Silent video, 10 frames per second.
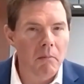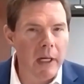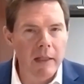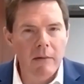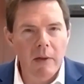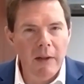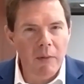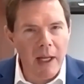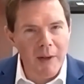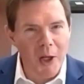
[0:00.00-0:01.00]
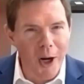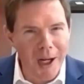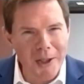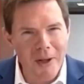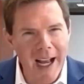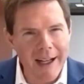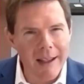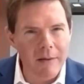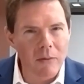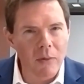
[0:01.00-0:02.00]
But if we have a contract
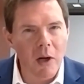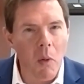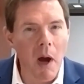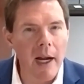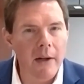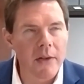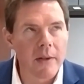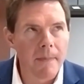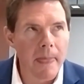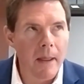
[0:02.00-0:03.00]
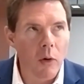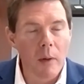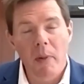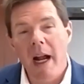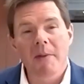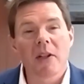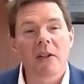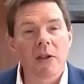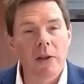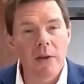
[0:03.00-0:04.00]
that requires or perhaps
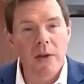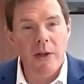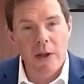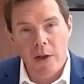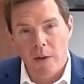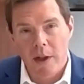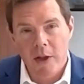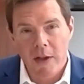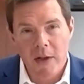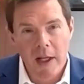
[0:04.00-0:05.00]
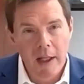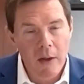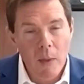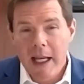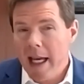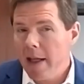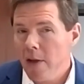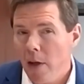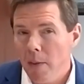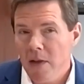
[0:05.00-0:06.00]
excludes certain origins, we
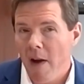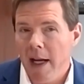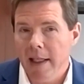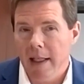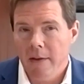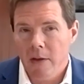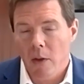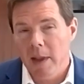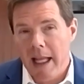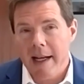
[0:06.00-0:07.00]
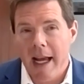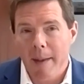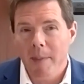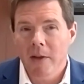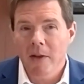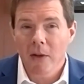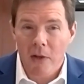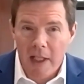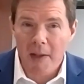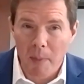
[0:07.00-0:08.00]
can't always find it. So when that happens, you
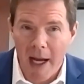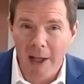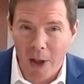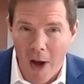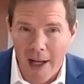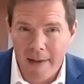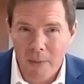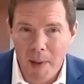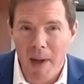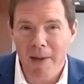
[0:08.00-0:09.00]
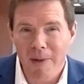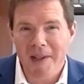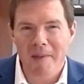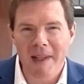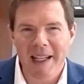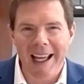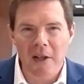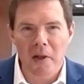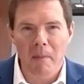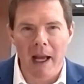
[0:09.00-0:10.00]
see us buy a lot. We buy risk
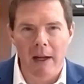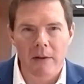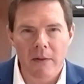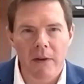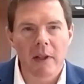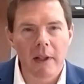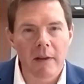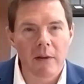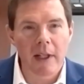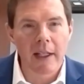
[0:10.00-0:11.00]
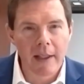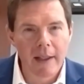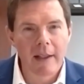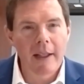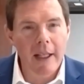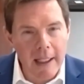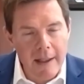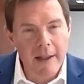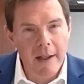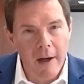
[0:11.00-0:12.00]
mitigation pounds for delivery
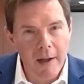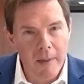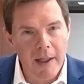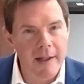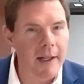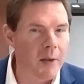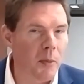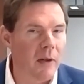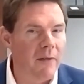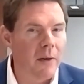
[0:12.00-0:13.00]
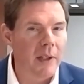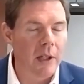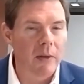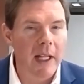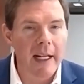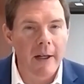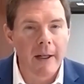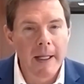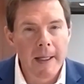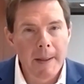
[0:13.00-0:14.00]
into the committed sales portfolio later.